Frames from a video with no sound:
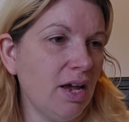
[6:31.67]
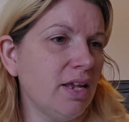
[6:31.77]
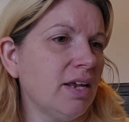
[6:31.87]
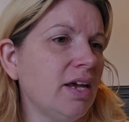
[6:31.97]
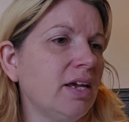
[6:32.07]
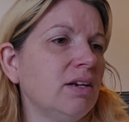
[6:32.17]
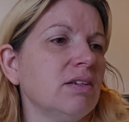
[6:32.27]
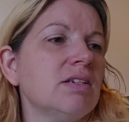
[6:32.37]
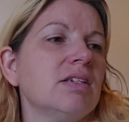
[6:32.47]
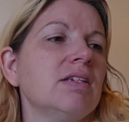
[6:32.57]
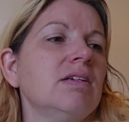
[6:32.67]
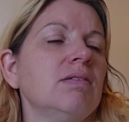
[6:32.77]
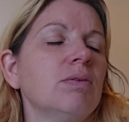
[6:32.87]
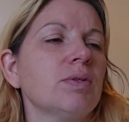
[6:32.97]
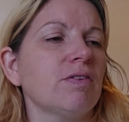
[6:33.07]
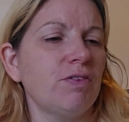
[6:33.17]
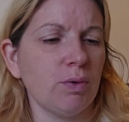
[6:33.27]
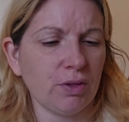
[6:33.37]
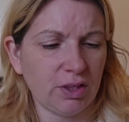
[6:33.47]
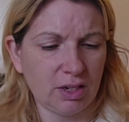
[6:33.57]
And then, let's see, there's a
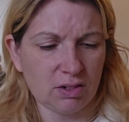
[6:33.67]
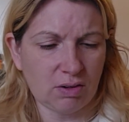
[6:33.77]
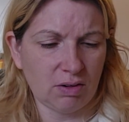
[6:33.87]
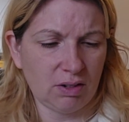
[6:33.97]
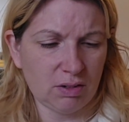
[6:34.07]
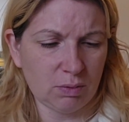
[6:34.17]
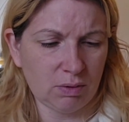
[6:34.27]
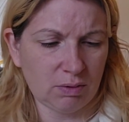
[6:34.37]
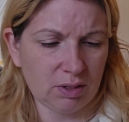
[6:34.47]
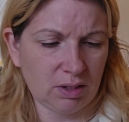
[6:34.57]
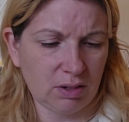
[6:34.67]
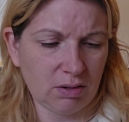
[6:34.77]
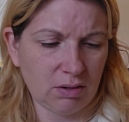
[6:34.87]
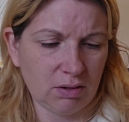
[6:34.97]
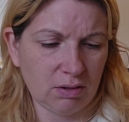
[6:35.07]
few other things on this one, was there?